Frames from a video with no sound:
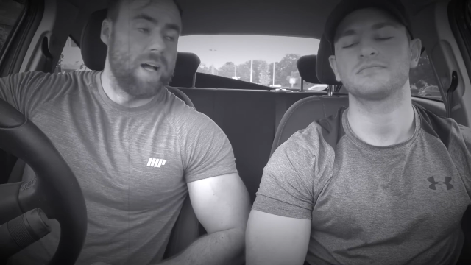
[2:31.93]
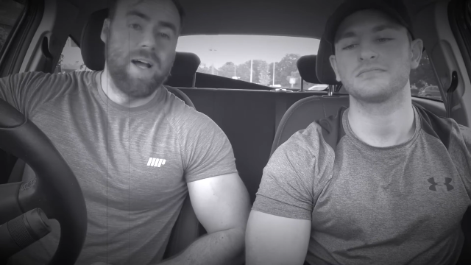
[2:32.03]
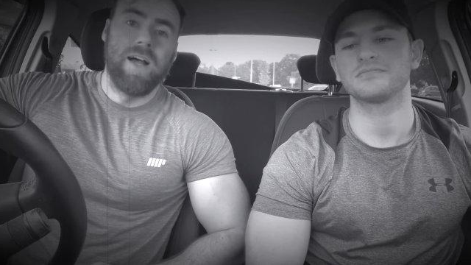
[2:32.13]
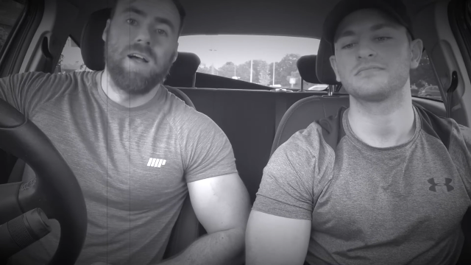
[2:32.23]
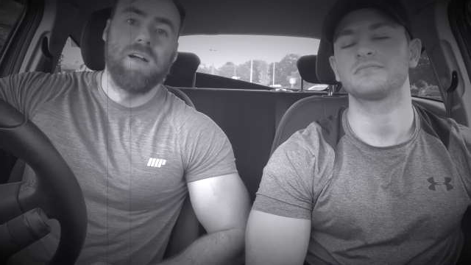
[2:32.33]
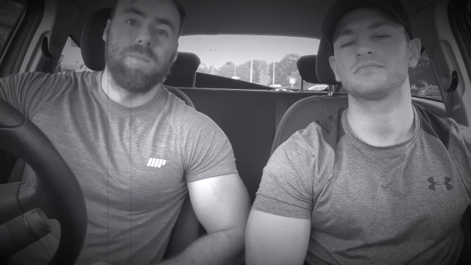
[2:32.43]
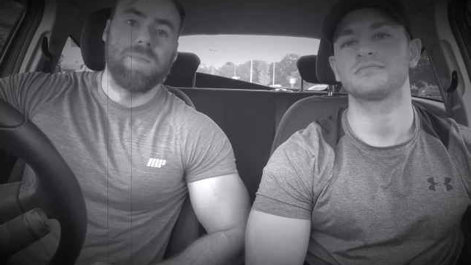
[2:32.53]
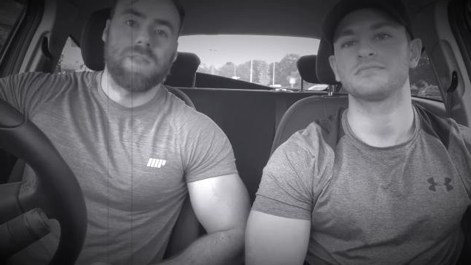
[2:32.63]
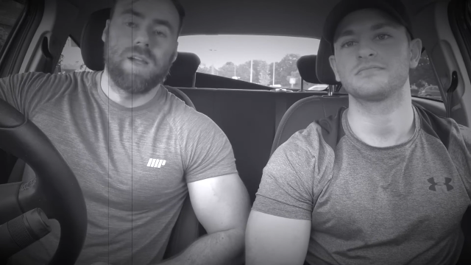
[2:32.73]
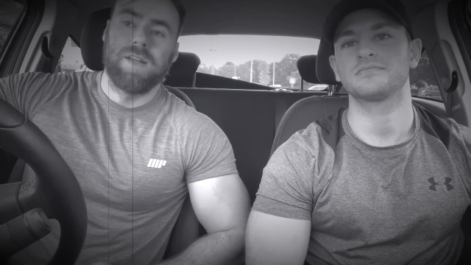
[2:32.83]
Speaker 1: Um,
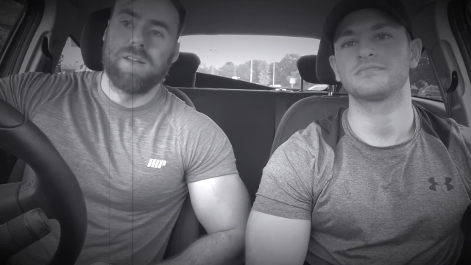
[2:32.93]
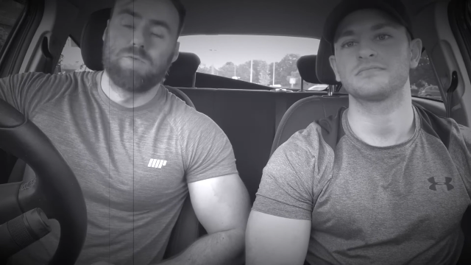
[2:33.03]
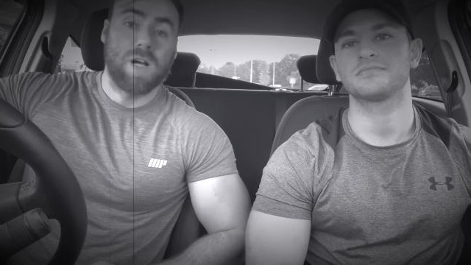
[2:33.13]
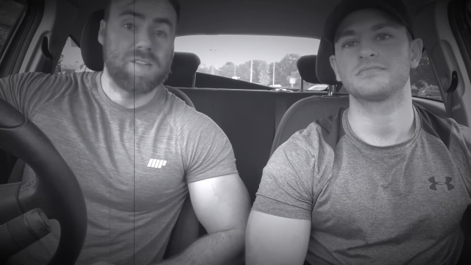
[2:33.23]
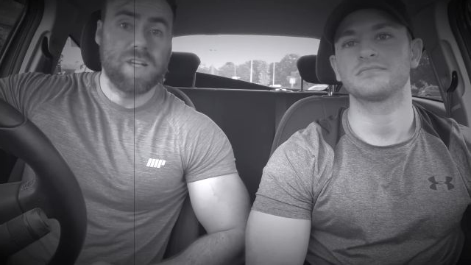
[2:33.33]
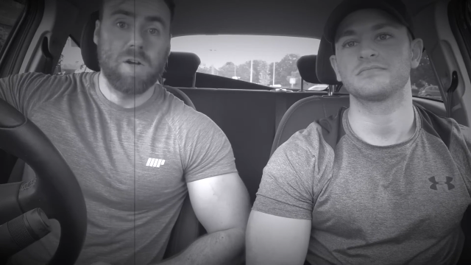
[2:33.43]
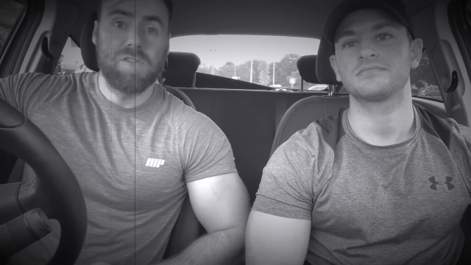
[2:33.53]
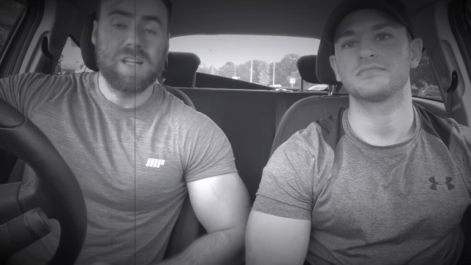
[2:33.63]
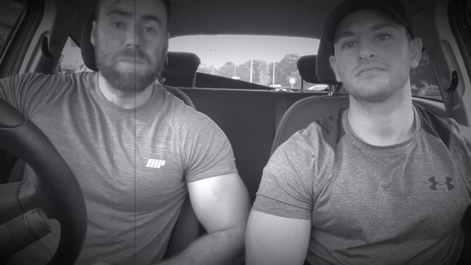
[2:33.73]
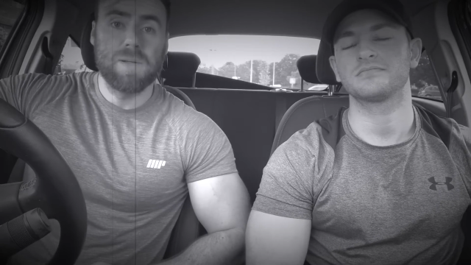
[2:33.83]
Rusco
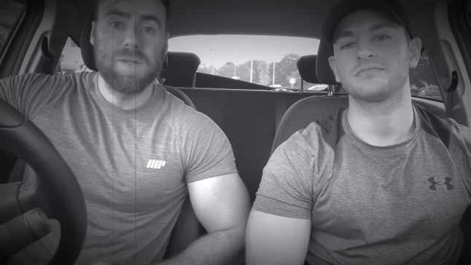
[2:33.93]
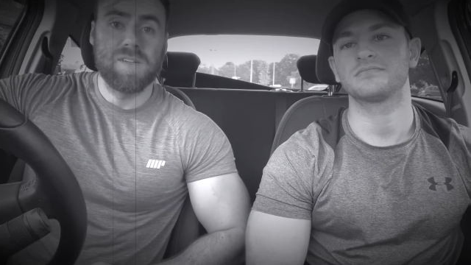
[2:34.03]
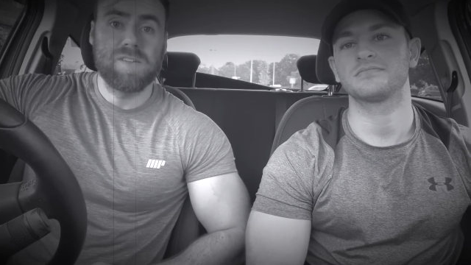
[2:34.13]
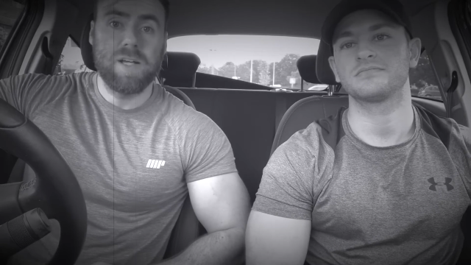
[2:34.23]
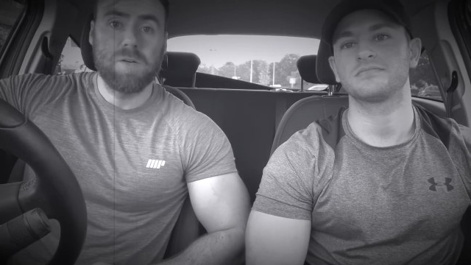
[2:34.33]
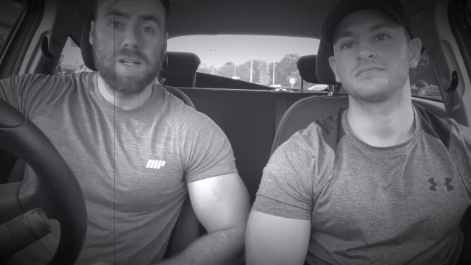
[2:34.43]
supplements sell